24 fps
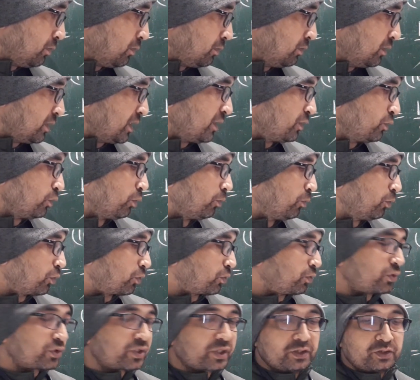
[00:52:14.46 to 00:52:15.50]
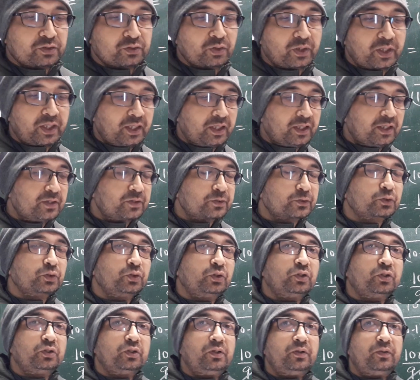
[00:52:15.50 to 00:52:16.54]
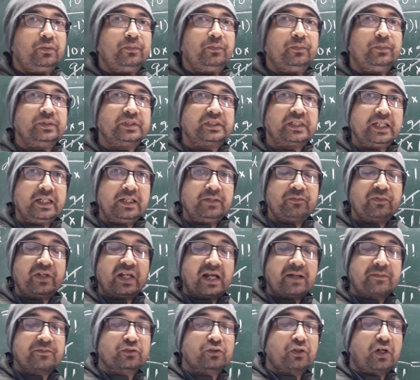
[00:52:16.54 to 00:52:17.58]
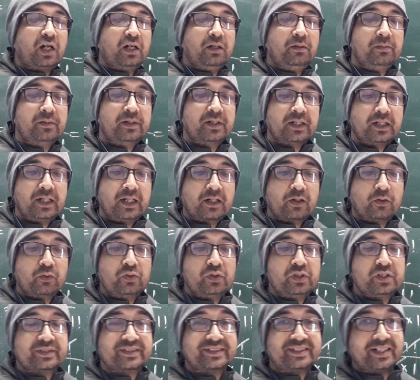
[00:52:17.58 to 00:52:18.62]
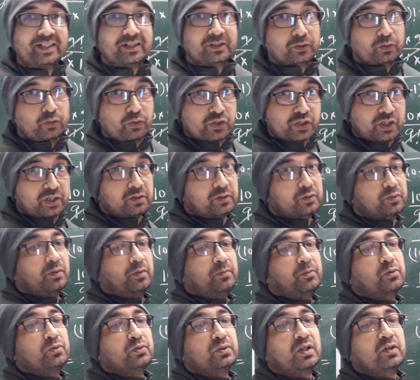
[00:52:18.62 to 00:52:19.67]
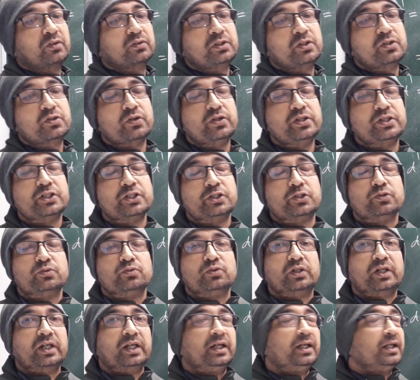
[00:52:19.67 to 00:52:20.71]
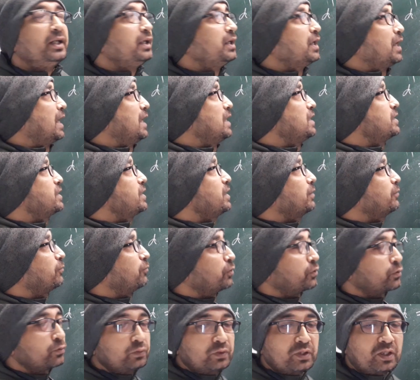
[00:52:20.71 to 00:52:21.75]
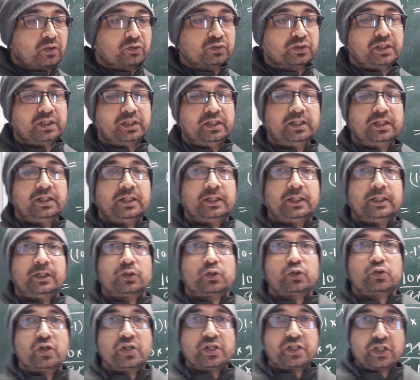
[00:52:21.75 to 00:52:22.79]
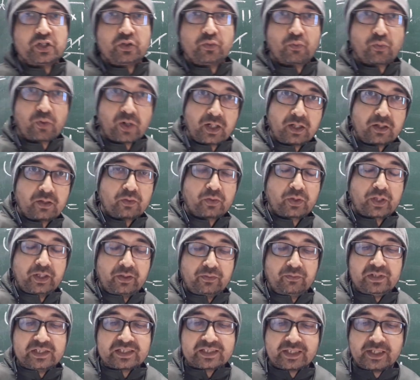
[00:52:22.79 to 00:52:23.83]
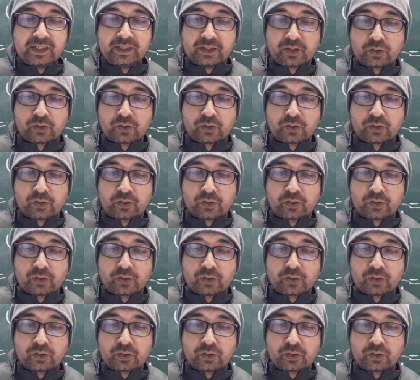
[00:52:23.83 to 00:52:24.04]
there is no more questions. Okay, so see, we have solved around 6 questions from 2022. Okay, I'll take for 2021. Okay, we'll see the